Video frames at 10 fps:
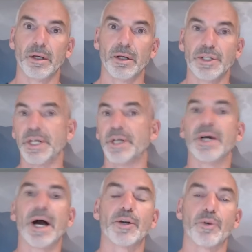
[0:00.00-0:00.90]
See a
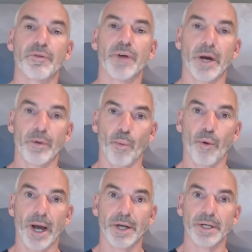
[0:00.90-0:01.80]
doctor of
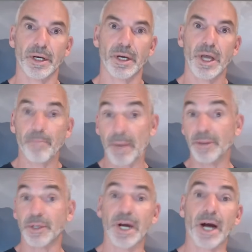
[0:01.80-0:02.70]
chiropractic.
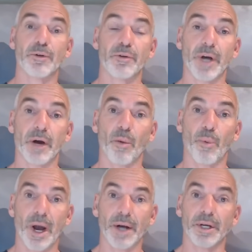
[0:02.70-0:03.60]
Make the doctor of
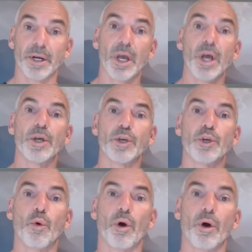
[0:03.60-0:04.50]
chiropractic
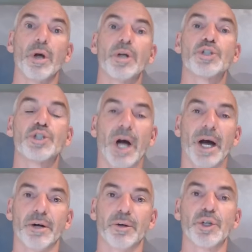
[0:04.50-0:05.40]
your
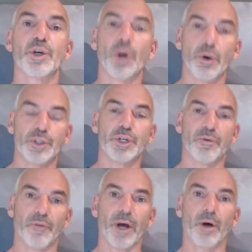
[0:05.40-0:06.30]
child's go to
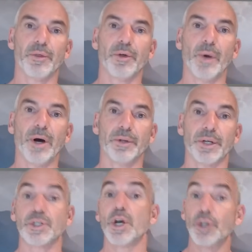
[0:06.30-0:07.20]
for health and
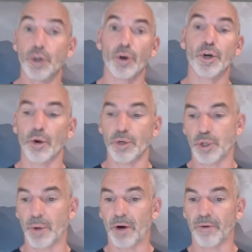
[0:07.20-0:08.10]
wellness, your go
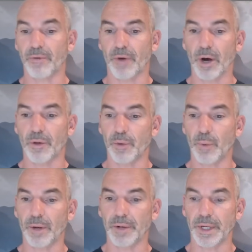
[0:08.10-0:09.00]
to help for health and
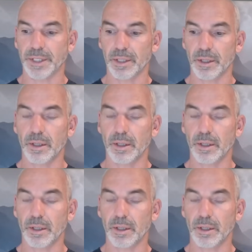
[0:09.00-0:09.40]
wellness.